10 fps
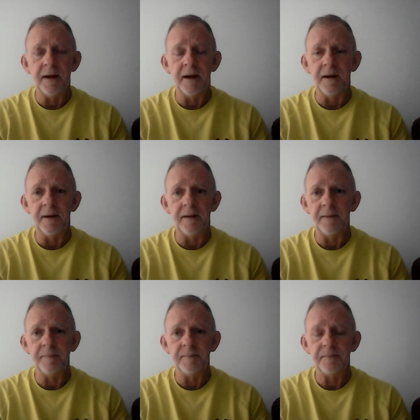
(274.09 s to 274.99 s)
Uh,
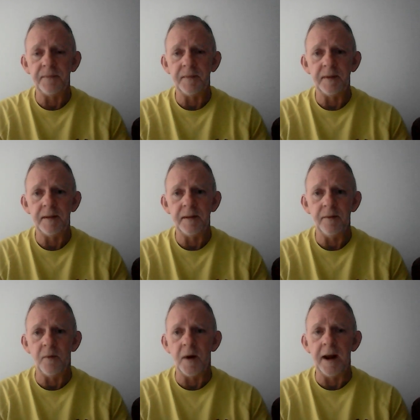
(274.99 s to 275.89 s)

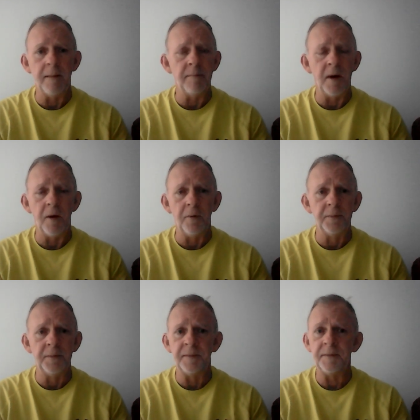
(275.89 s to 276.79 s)
what I'm
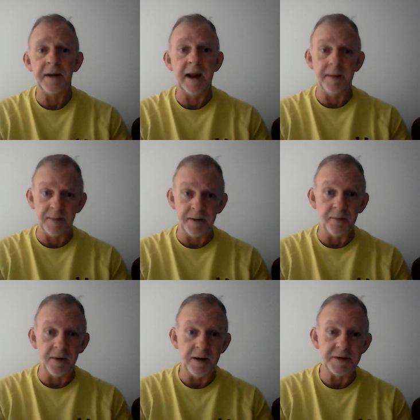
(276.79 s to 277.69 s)
molding can't be
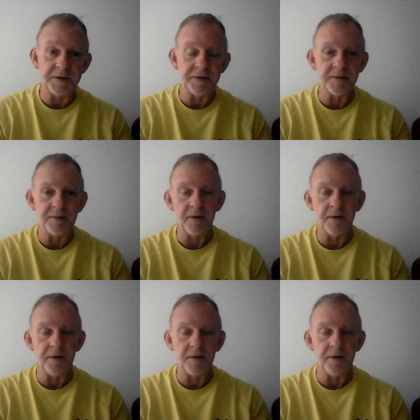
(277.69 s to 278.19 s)
rushed,